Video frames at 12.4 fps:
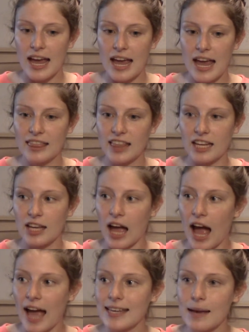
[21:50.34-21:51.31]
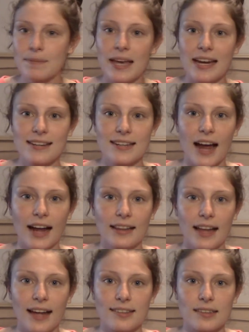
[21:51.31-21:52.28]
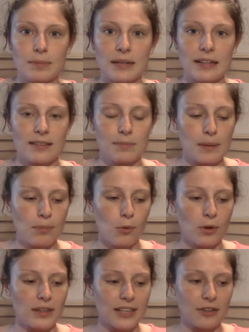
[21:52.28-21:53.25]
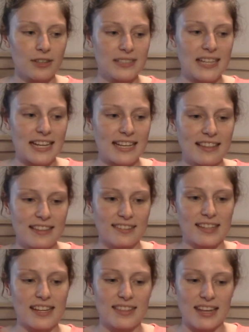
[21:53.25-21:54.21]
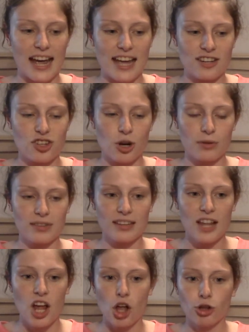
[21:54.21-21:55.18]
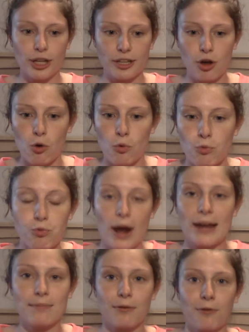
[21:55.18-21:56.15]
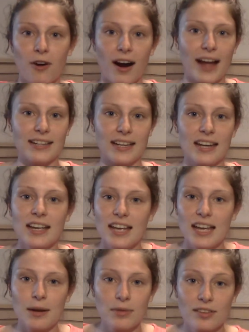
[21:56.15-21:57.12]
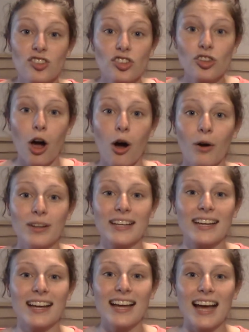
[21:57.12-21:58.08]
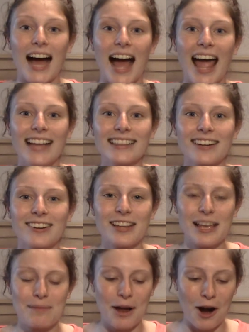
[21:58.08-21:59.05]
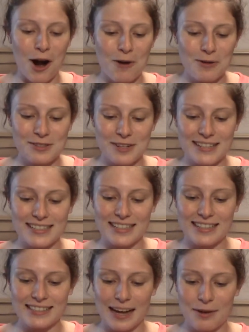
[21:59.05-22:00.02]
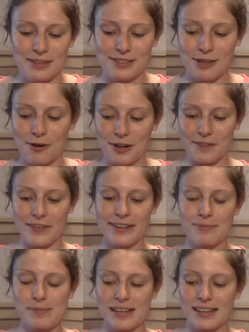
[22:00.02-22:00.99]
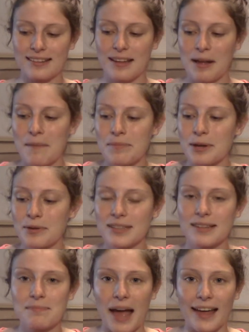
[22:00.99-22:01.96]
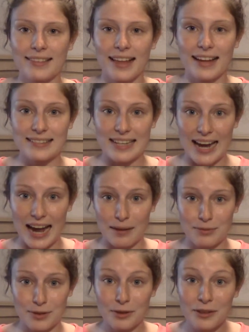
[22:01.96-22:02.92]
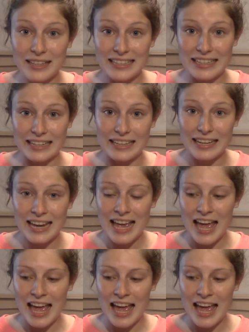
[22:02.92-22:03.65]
And like I kept getting denied classes because people were literally taking the seat that I had chosen like right before I did. It was so like I had literally like my heart was racing because I was so nervous because there was this math class that I absolutely needed